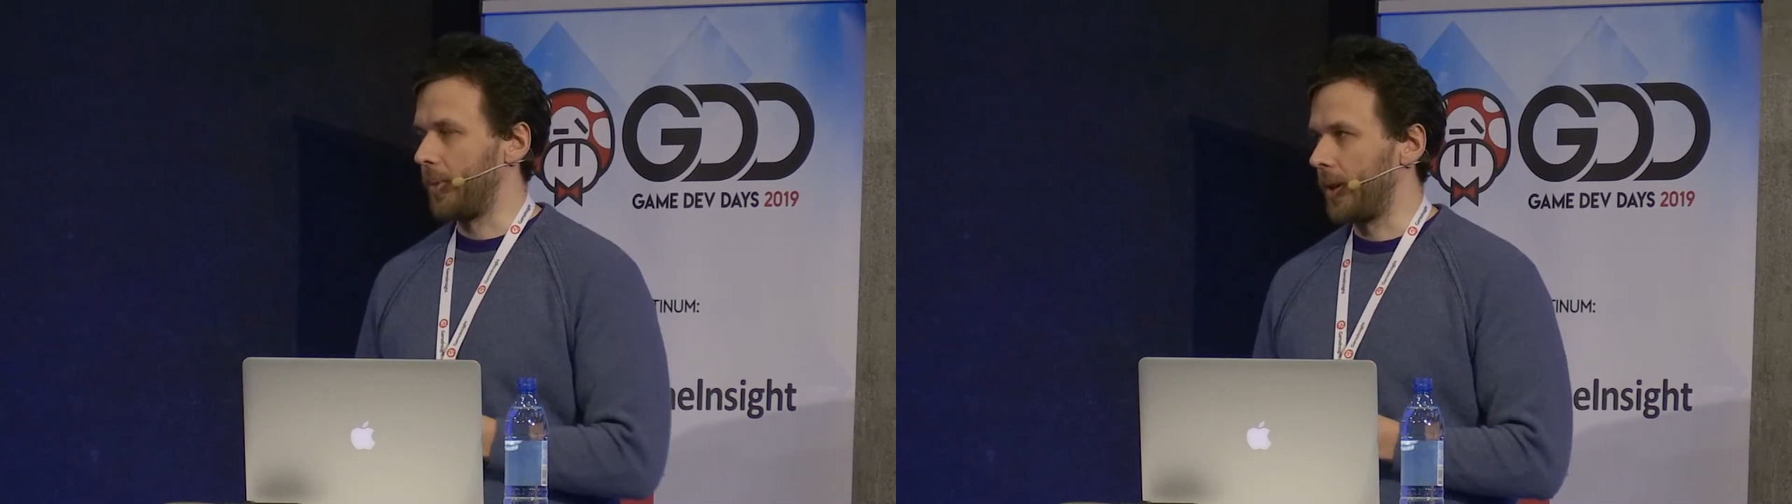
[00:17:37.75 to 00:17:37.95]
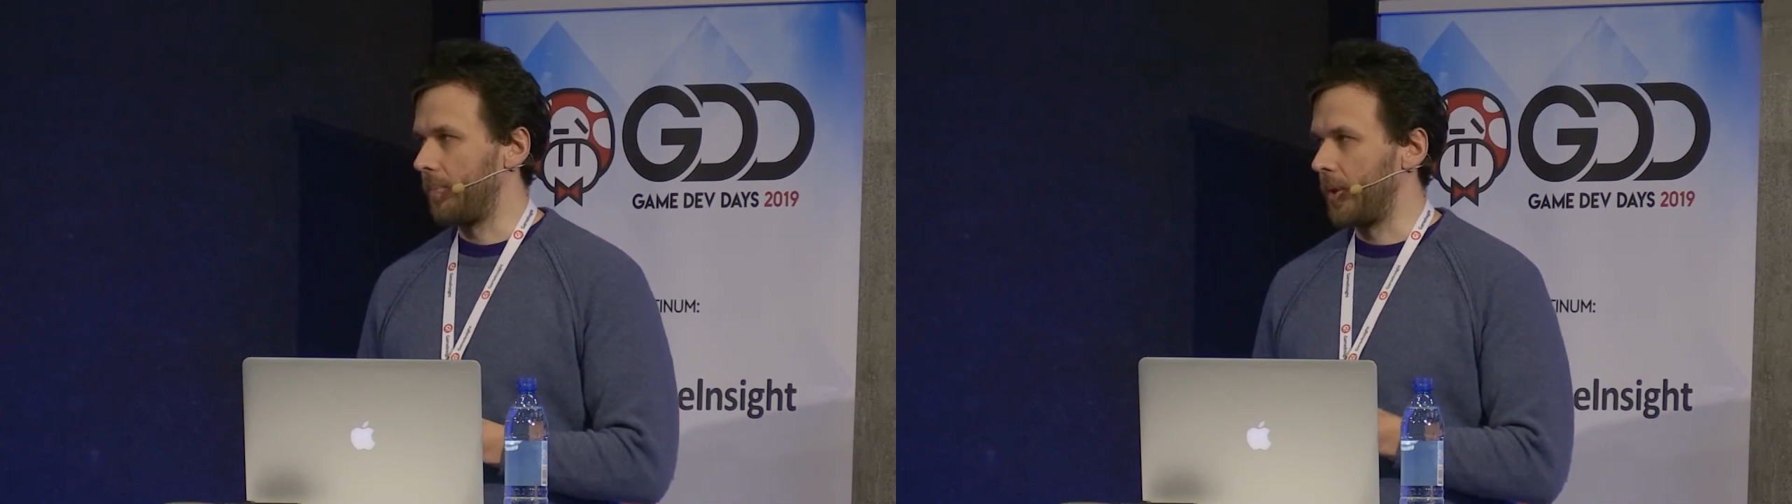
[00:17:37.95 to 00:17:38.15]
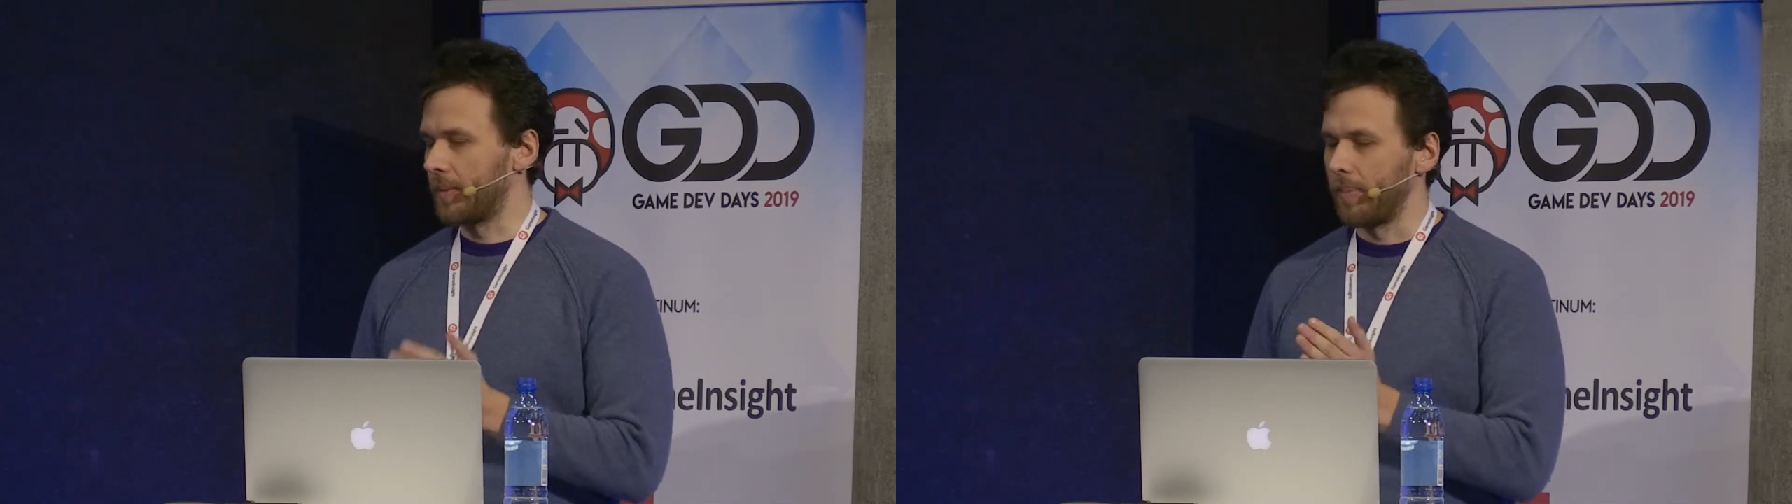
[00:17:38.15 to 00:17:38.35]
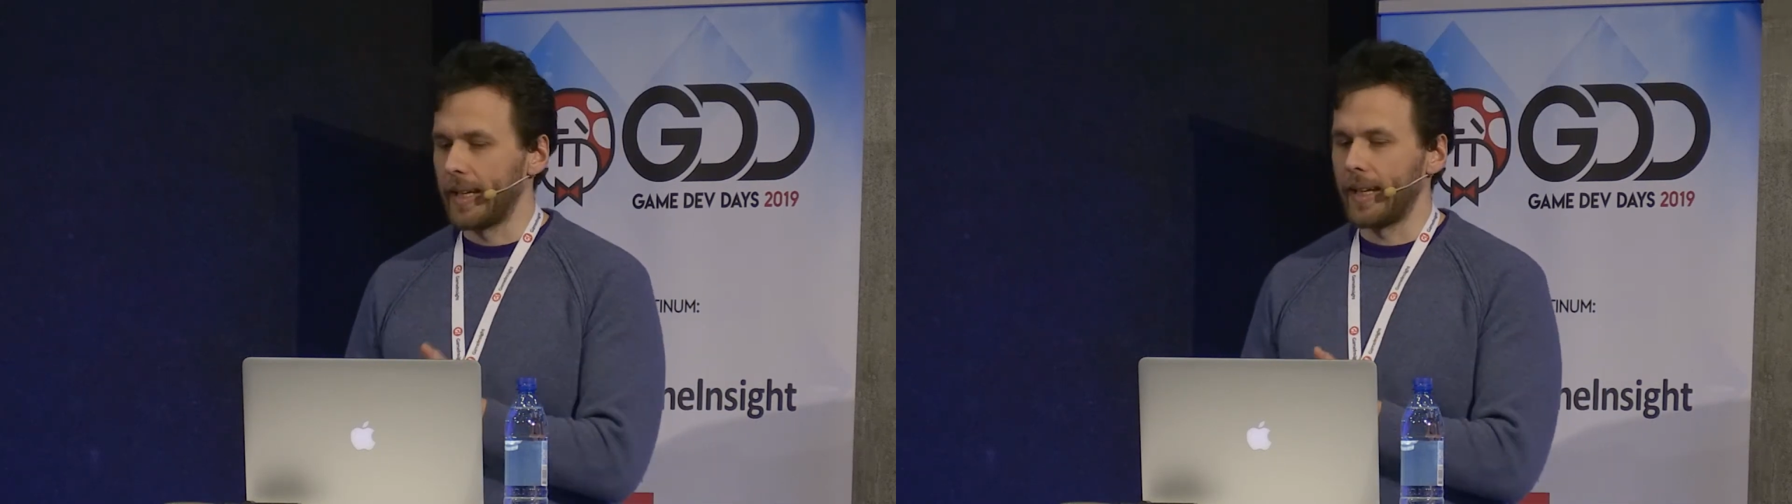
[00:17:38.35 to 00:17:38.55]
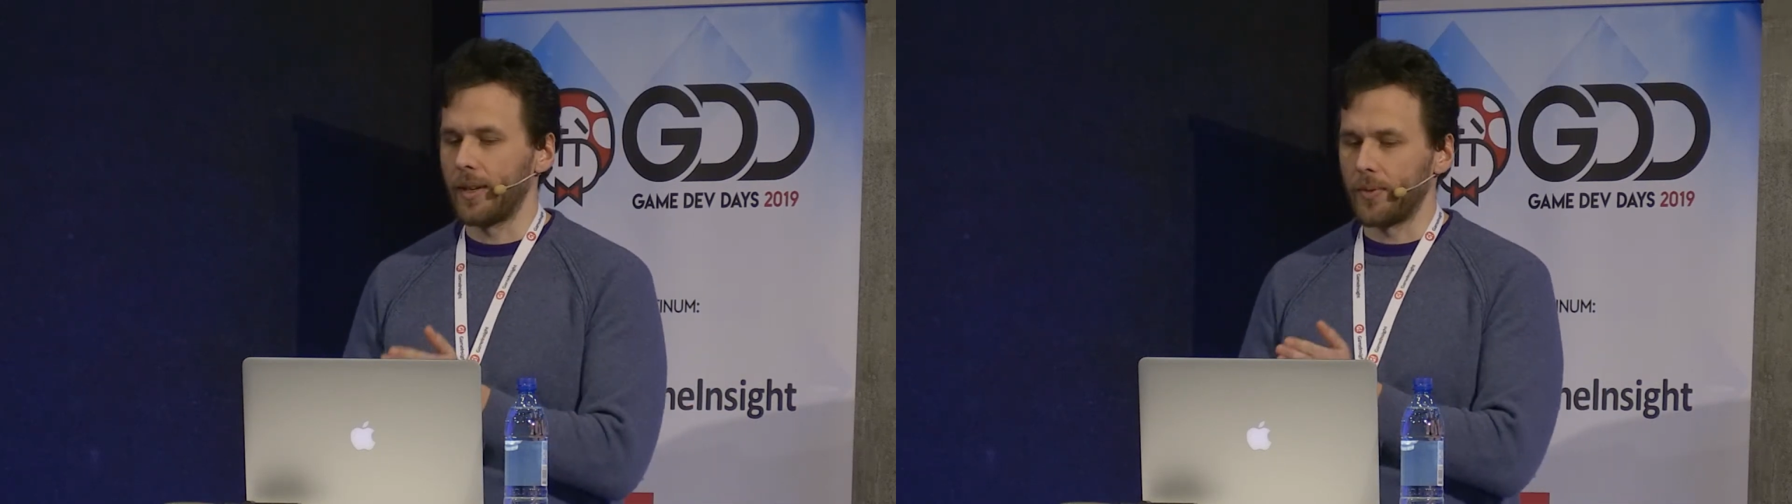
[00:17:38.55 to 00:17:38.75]
but
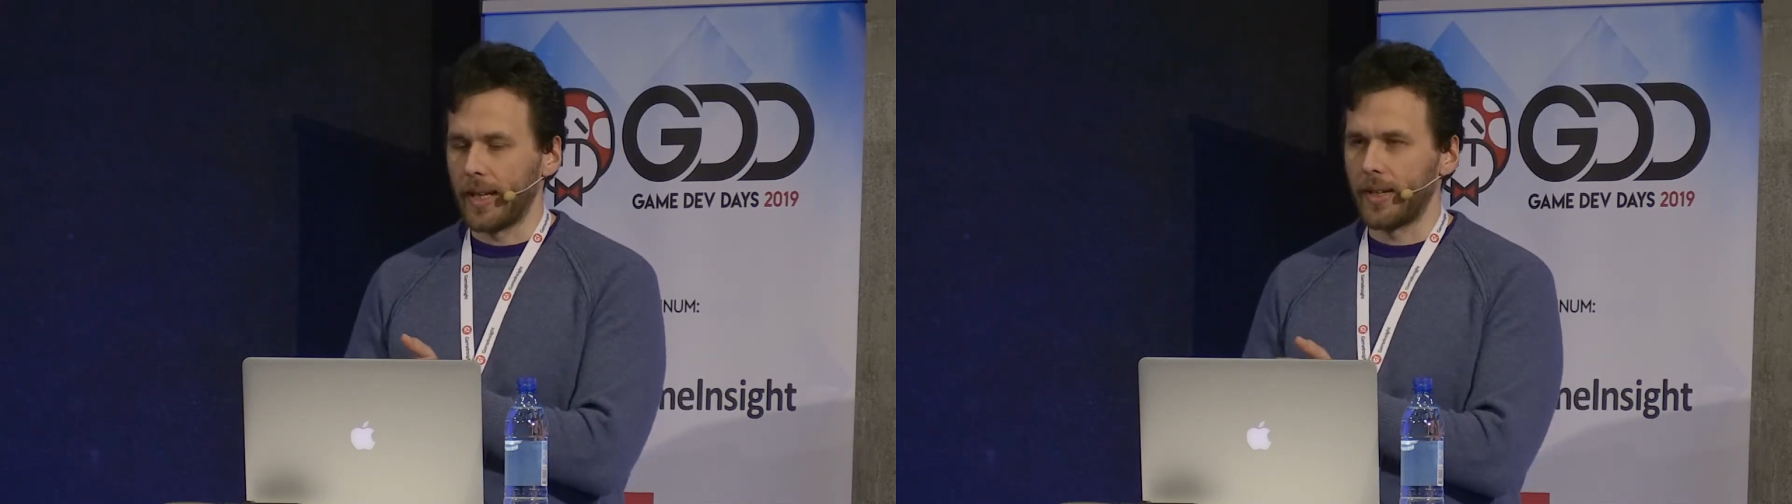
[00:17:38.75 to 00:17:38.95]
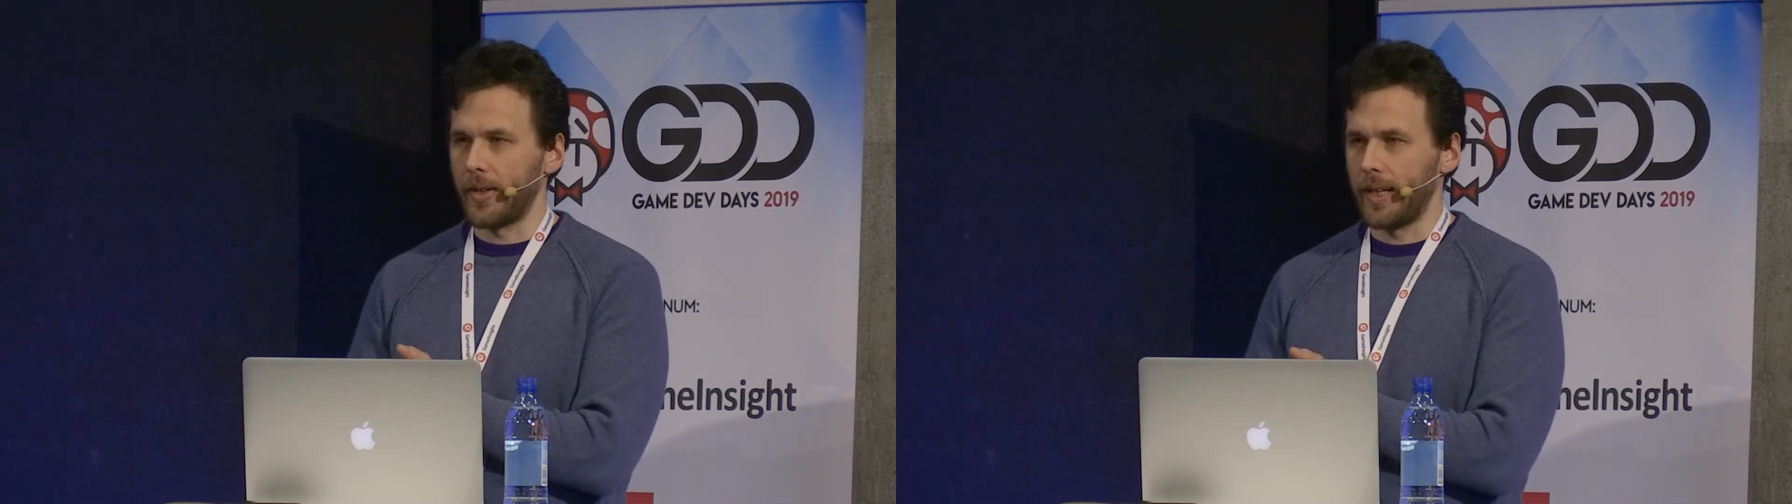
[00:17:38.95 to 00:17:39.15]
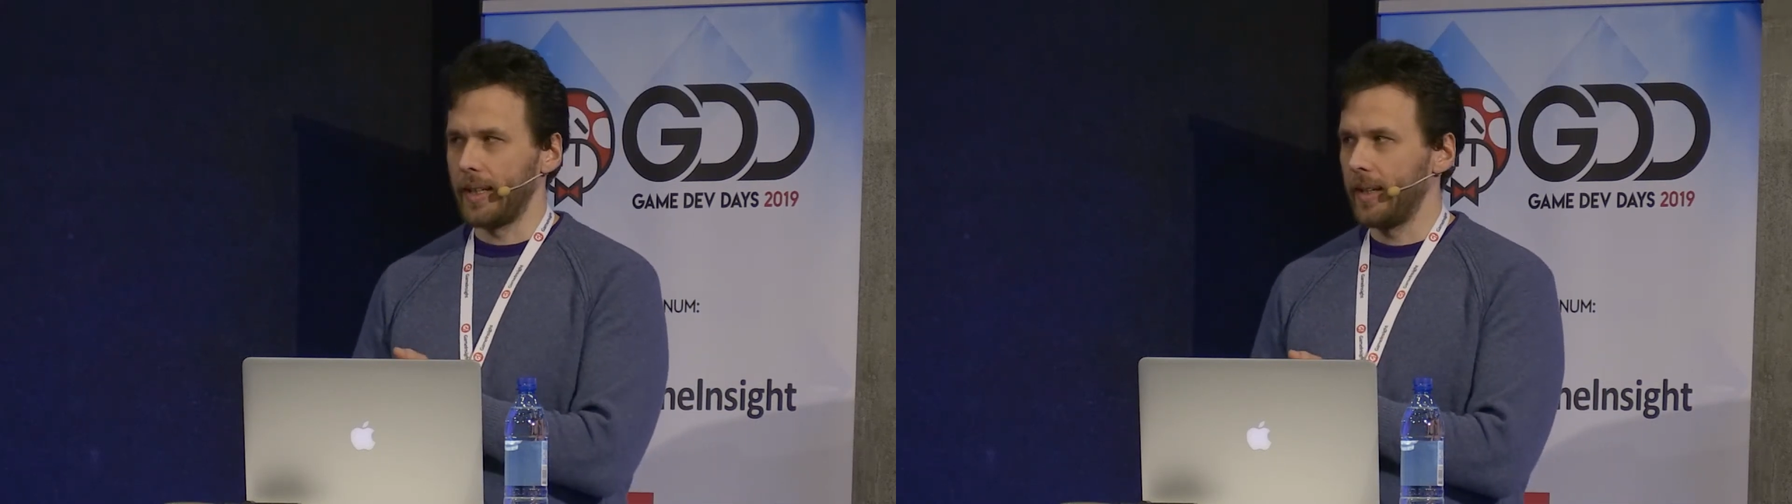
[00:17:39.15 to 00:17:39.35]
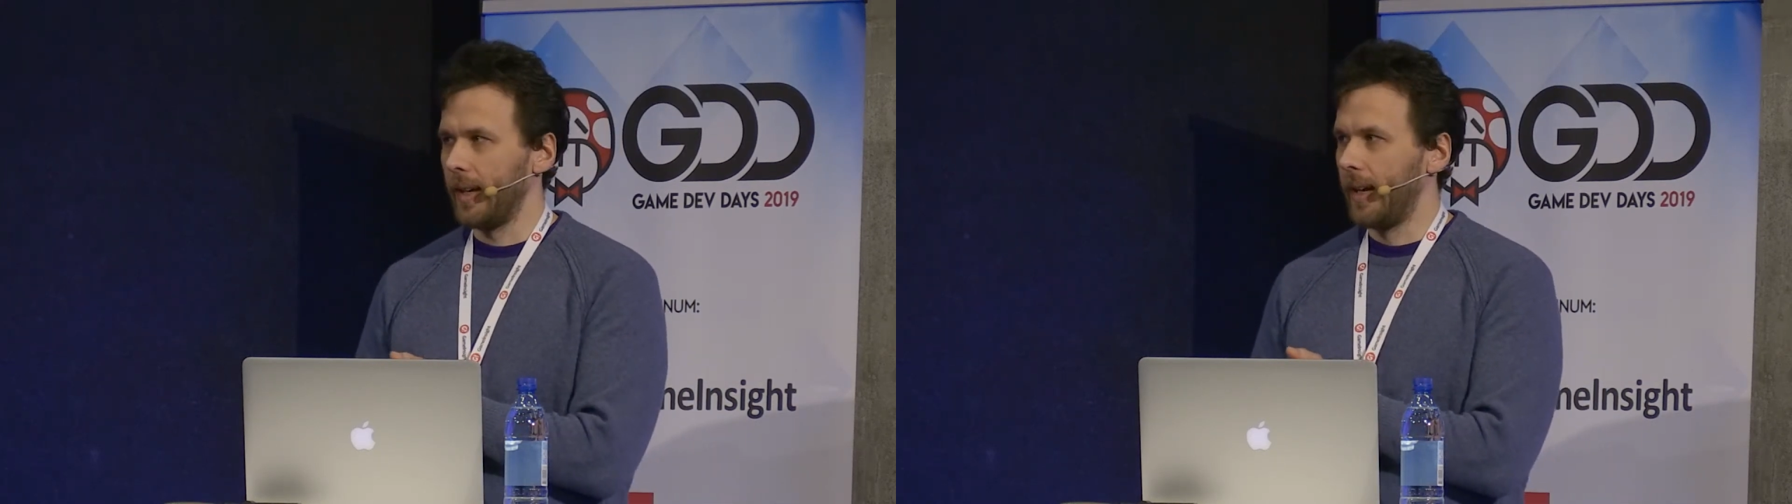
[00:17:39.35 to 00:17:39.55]
splitting the rendering,